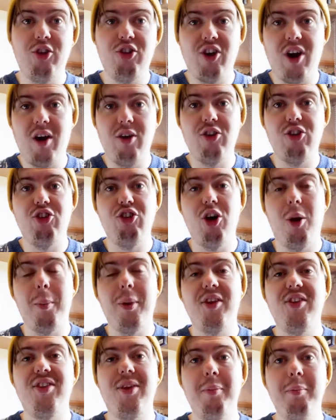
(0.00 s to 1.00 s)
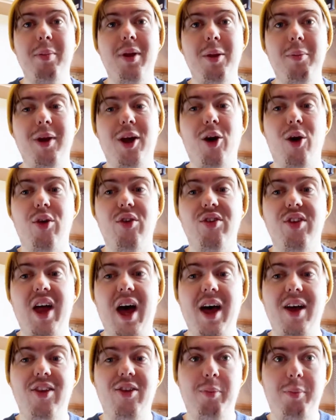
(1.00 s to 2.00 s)
the charity shop simply because
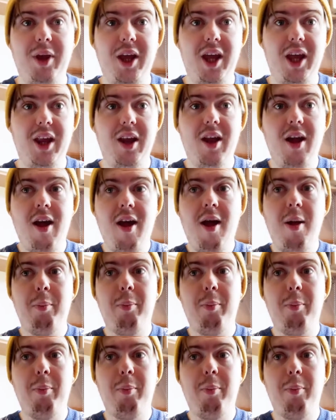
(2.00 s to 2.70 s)
that has been